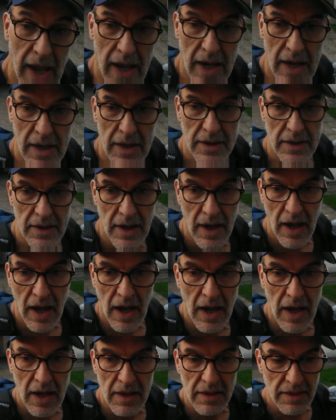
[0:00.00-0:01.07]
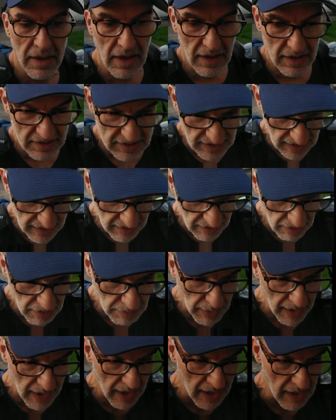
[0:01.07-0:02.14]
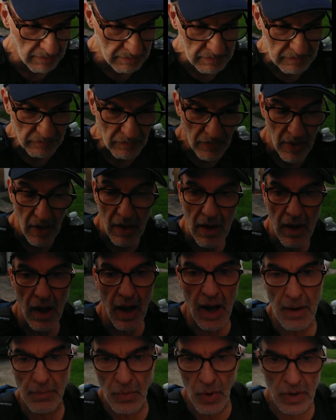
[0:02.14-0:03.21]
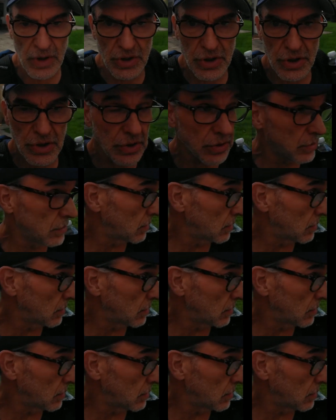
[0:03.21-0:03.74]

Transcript: And I think I decided on a plan. I'm going to